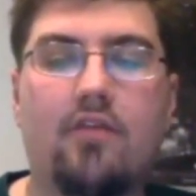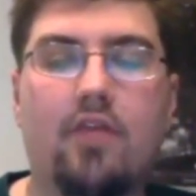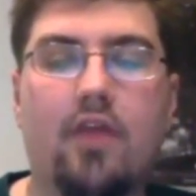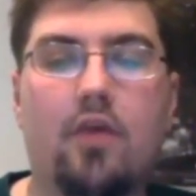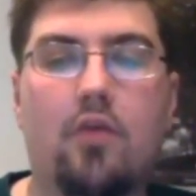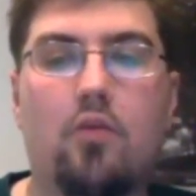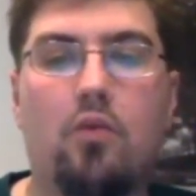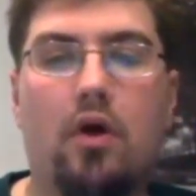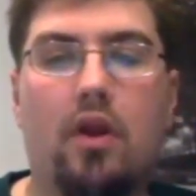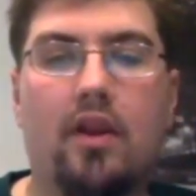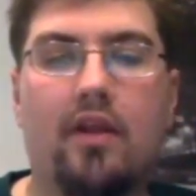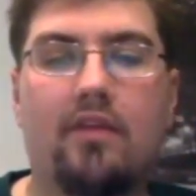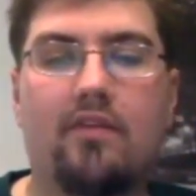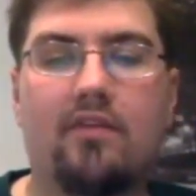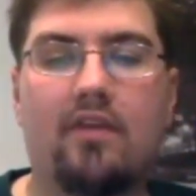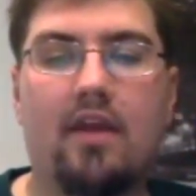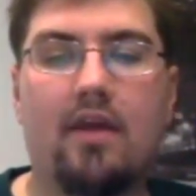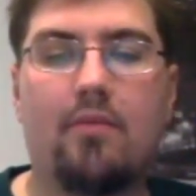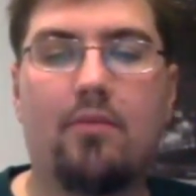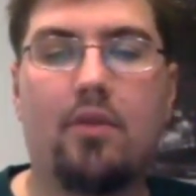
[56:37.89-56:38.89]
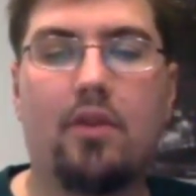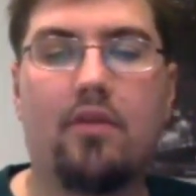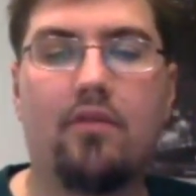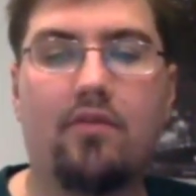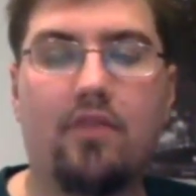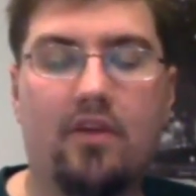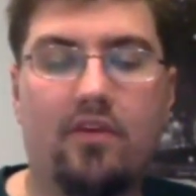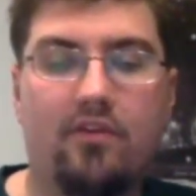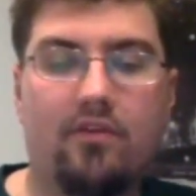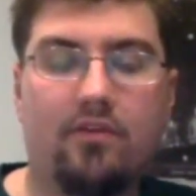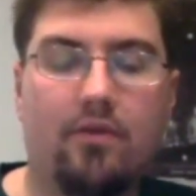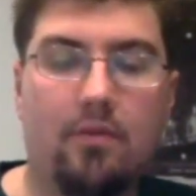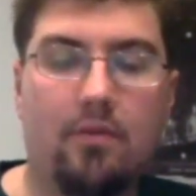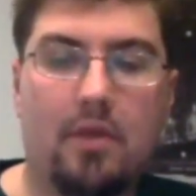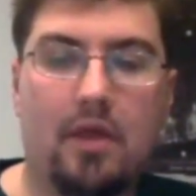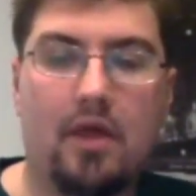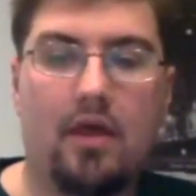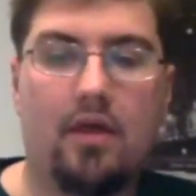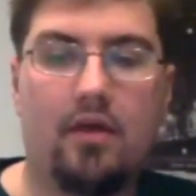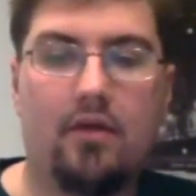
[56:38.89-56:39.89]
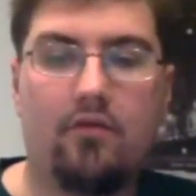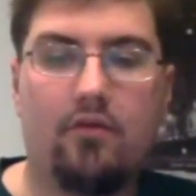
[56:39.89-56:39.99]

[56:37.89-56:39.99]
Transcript: Just to give like one example of this